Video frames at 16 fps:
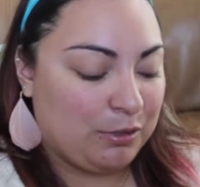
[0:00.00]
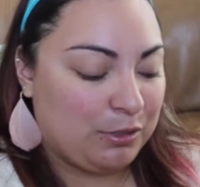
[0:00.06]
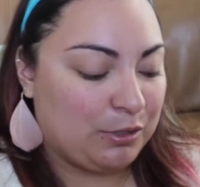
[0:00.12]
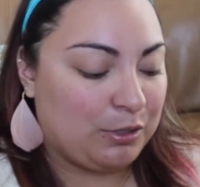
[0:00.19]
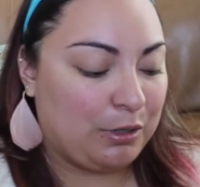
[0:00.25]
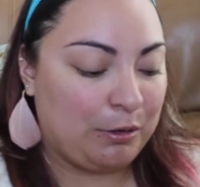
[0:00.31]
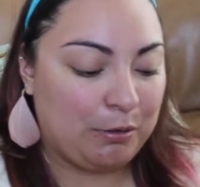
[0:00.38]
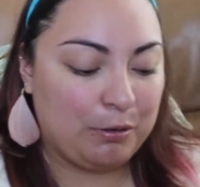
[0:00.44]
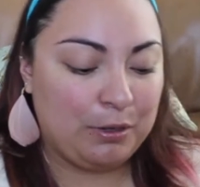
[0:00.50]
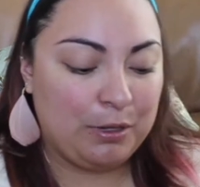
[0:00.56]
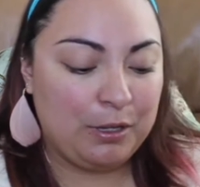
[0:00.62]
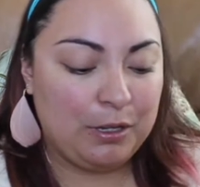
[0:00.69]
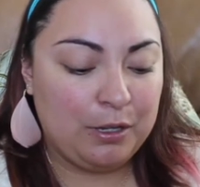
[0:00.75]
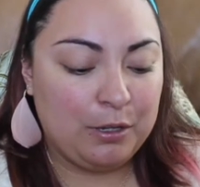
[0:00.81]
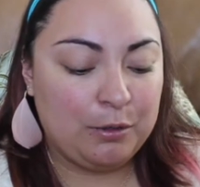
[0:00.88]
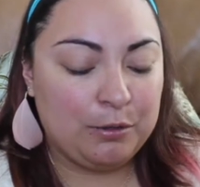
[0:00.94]
So
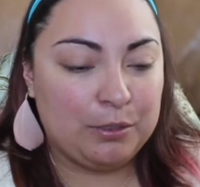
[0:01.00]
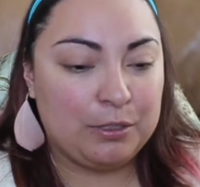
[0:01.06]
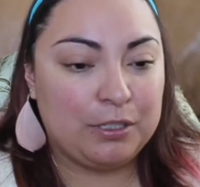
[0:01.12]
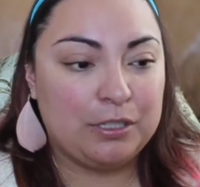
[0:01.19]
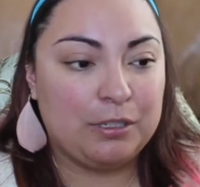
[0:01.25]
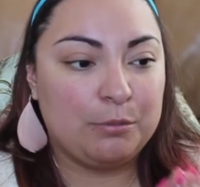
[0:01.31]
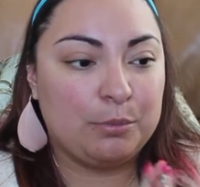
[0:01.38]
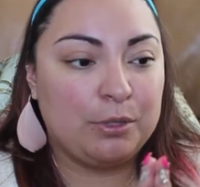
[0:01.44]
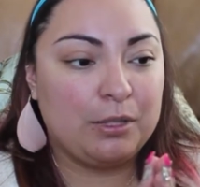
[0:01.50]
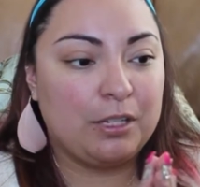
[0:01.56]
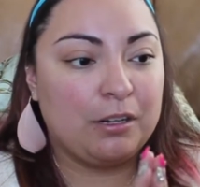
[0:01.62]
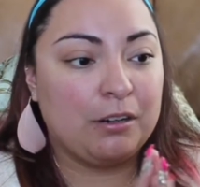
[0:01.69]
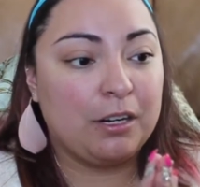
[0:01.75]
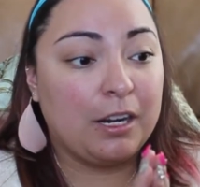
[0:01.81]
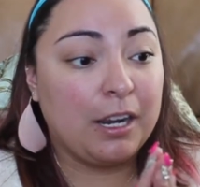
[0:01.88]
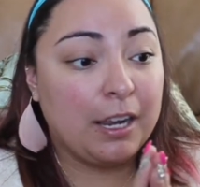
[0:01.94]
we're just going to put that
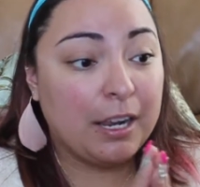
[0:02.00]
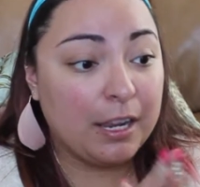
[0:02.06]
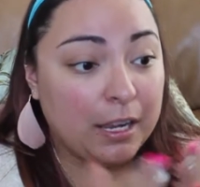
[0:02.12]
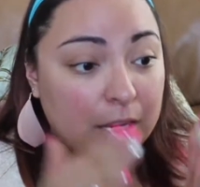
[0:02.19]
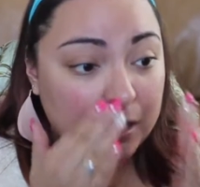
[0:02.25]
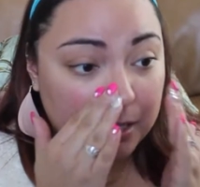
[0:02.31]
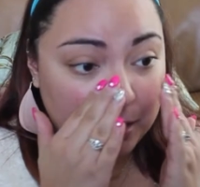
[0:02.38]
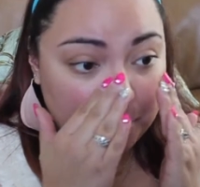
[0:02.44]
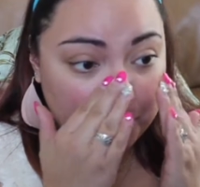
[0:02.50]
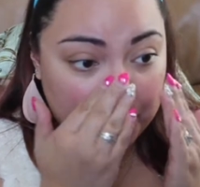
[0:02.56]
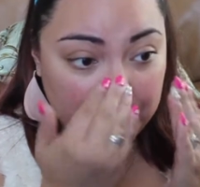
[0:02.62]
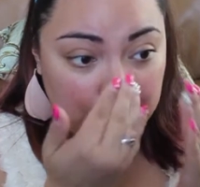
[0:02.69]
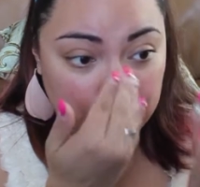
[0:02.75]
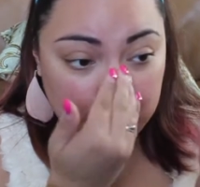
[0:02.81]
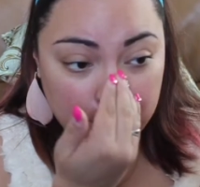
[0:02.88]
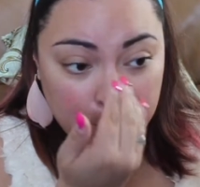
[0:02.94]
on our hand and I'm going
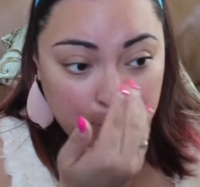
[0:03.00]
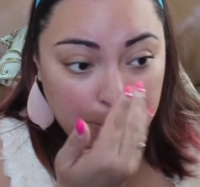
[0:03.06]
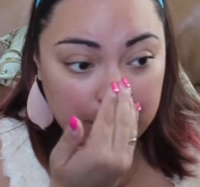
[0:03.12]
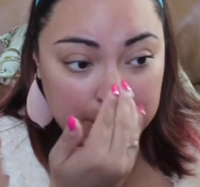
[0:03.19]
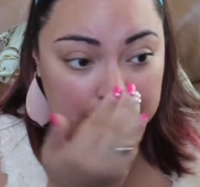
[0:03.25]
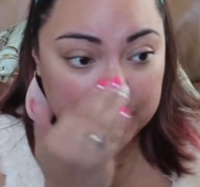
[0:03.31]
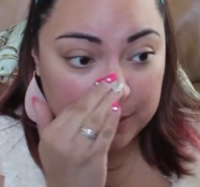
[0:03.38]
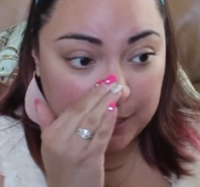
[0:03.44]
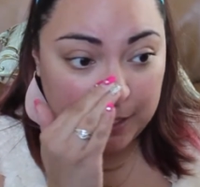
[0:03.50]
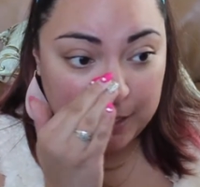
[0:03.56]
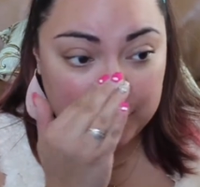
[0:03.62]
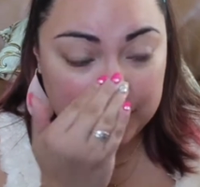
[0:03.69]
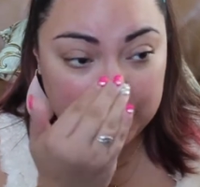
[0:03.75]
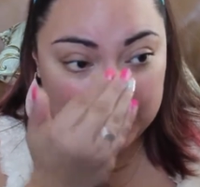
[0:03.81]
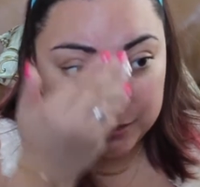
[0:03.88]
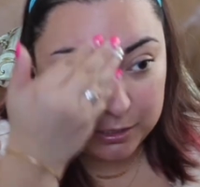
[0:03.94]
to press that
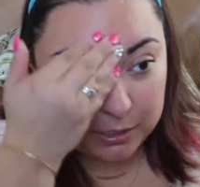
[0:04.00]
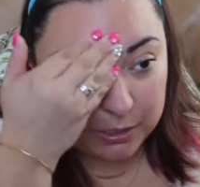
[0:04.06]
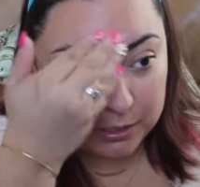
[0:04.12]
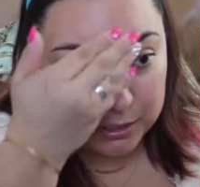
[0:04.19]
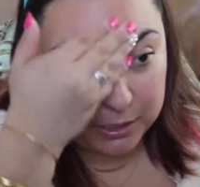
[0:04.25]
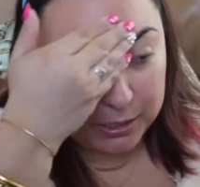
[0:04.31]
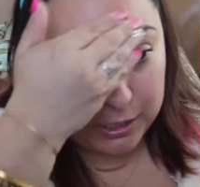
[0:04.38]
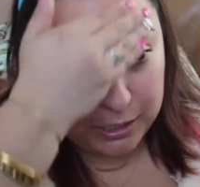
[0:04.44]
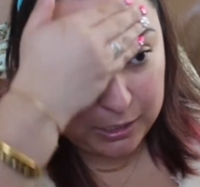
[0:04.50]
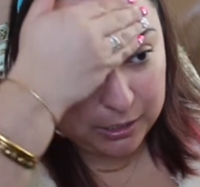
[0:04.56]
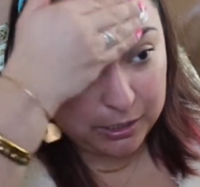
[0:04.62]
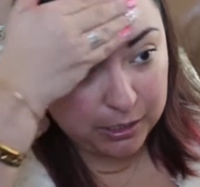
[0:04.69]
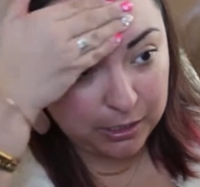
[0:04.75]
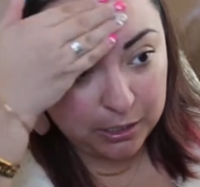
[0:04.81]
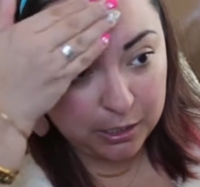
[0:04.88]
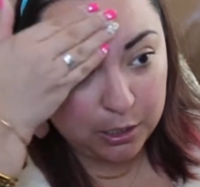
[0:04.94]
into the skin
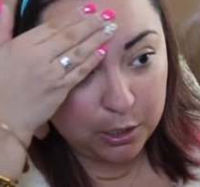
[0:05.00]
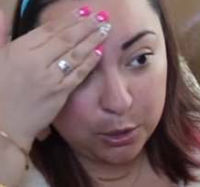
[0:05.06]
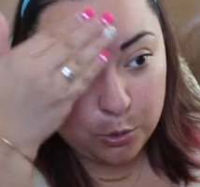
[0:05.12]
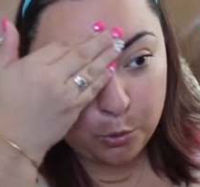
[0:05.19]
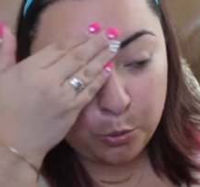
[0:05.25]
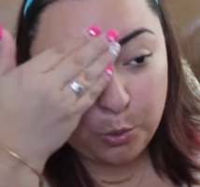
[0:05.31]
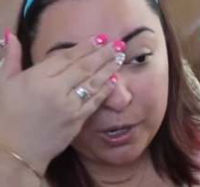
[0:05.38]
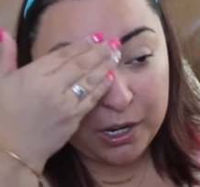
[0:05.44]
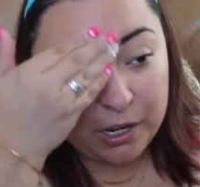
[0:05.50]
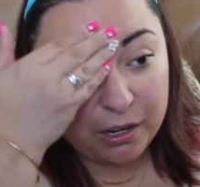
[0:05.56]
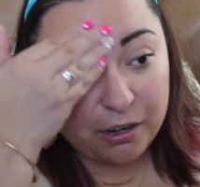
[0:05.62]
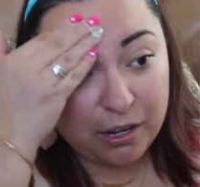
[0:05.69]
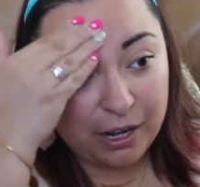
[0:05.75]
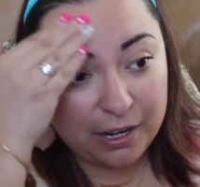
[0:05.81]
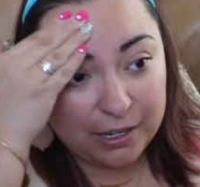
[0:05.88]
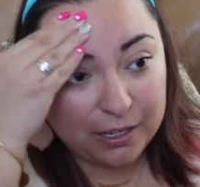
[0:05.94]

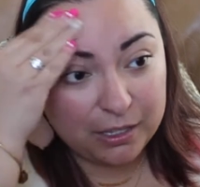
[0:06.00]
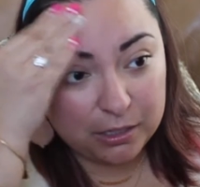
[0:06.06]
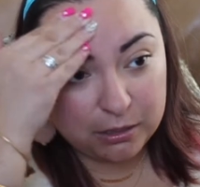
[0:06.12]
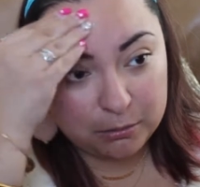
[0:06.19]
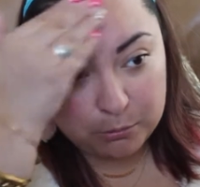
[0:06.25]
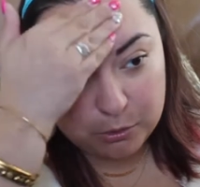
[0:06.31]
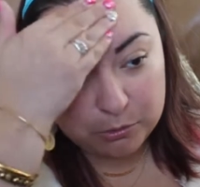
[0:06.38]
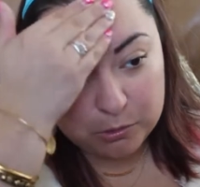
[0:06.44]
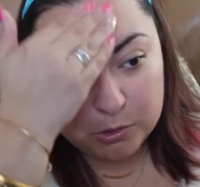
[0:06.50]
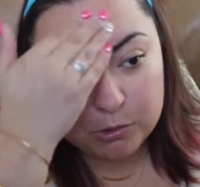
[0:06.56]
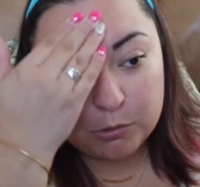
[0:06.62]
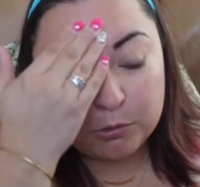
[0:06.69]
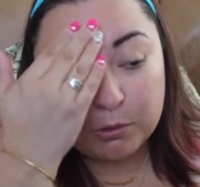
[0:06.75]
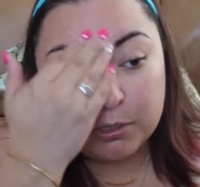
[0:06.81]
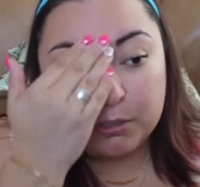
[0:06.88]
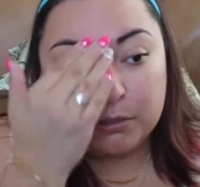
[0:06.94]
where I get the most
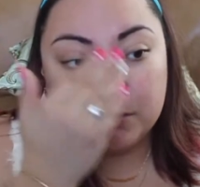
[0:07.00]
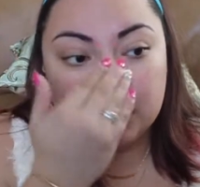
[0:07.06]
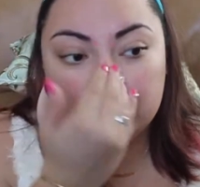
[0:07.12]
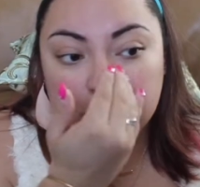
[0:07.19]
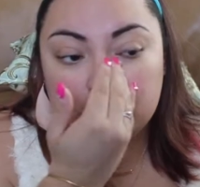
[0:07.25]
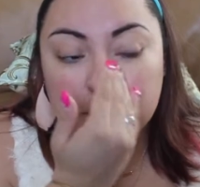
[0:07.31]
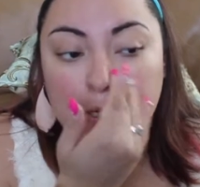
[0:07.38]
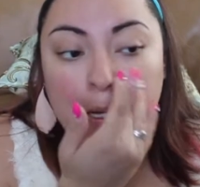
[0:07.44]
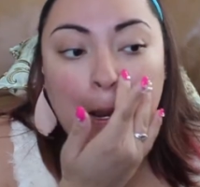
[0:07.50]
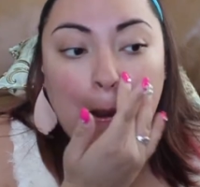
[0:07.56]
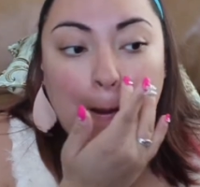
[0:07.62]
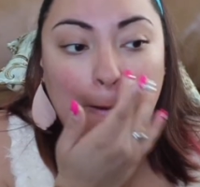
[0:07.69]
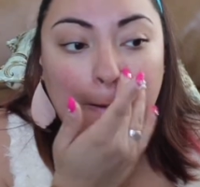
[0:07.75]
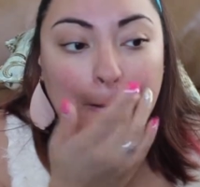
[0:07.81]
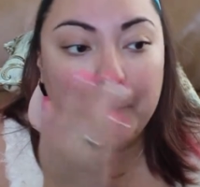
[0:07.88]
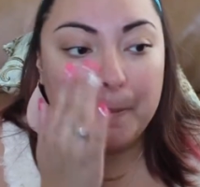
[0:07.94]
oil. So
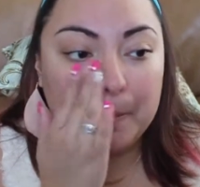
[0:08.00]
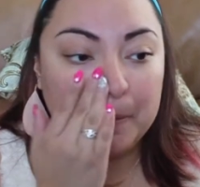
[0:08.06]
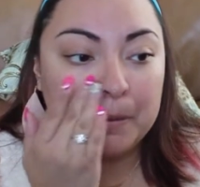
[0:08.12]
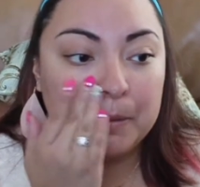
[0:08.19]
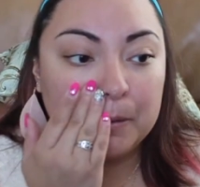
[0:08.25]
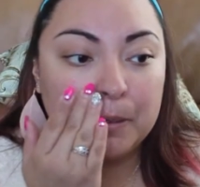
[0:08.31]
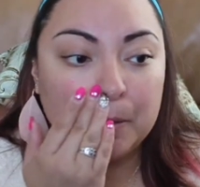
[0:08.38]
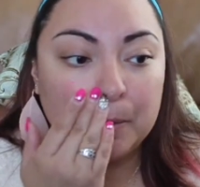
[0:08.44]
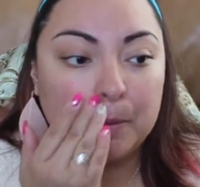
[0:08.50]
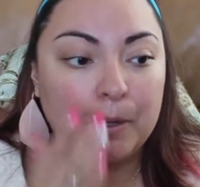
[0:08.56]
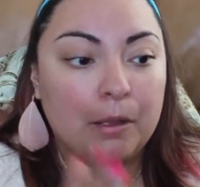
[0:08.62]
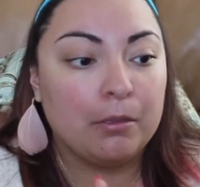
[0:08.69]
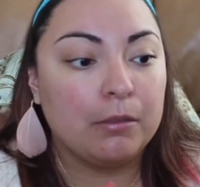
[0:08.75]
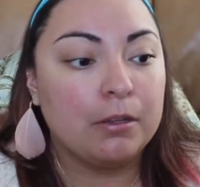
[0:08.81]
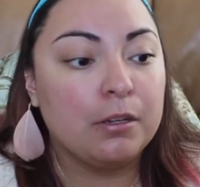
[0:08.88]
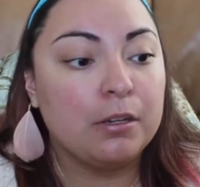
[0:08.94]

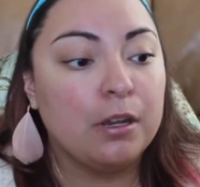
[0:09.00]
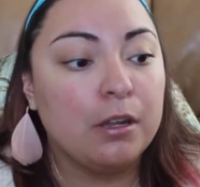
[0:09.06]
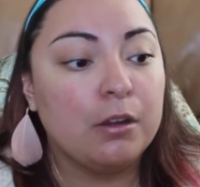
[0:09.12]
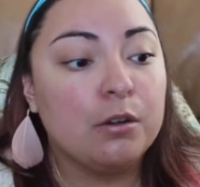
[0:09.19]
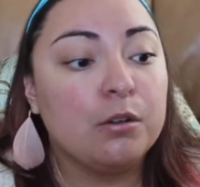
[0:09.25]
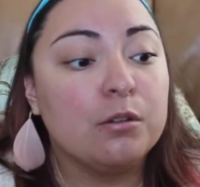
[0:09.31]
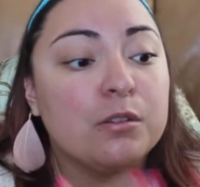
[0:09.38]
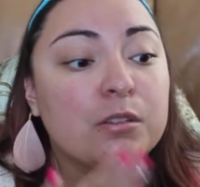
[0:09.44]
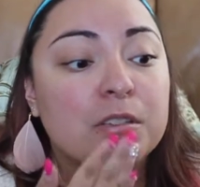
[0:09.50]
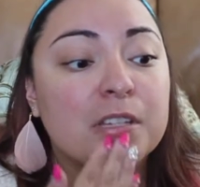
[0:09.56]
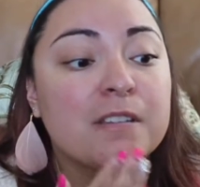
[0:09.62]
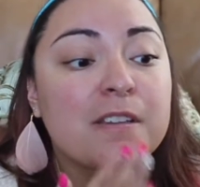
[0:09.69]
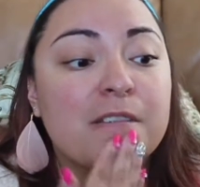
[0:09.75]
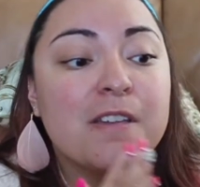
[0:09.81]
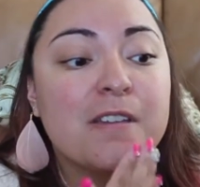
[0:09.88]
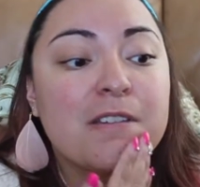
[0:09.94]
around the nose,
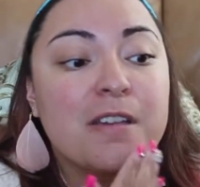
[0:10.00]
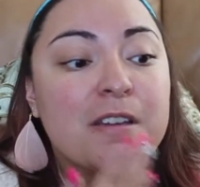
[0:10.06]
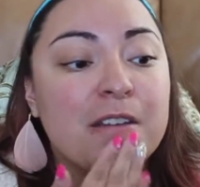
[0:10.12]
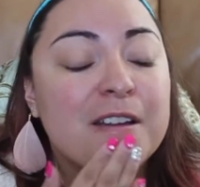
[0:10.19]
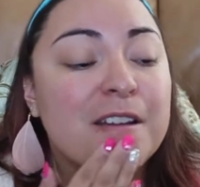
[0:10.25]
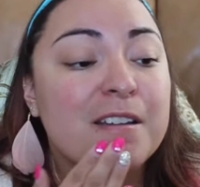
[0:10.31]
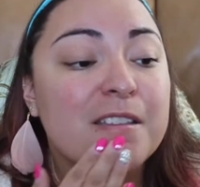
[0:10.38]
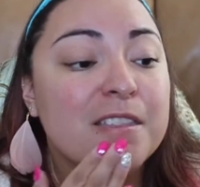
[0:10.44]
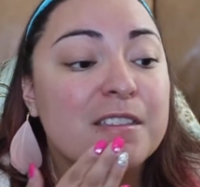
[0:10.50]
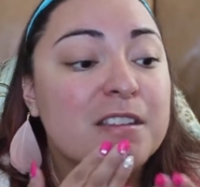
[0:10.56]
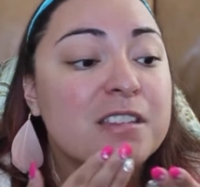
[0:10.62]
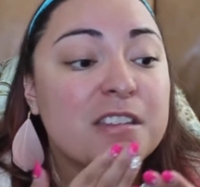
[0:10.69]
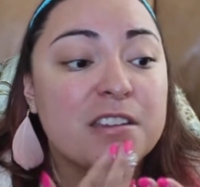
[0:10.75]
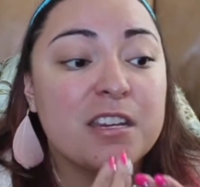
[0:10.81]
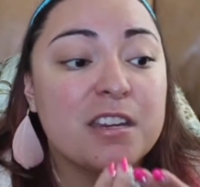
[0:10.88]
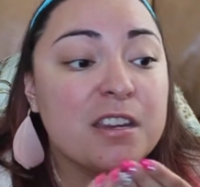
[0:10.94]
on the
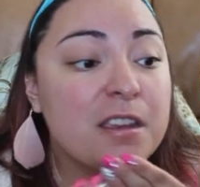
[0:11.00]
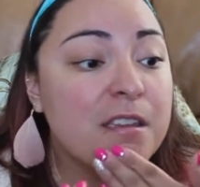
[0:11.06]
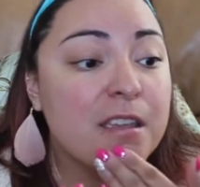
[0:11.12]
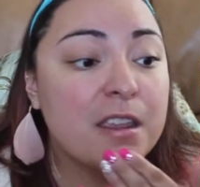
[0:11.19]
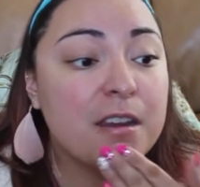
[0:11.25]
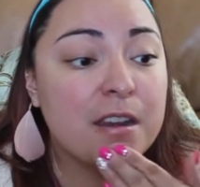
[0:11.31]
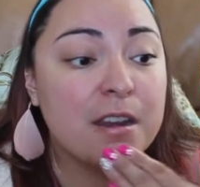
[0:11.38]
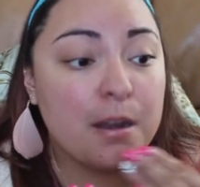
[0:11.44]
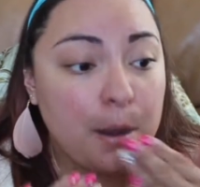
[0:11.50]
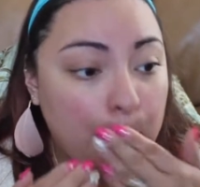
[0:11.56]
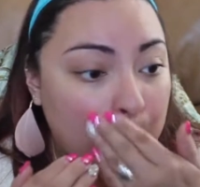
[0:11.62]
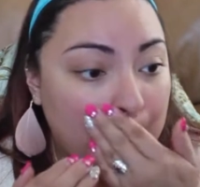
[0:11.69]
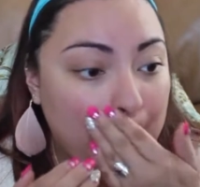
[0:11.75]
chin,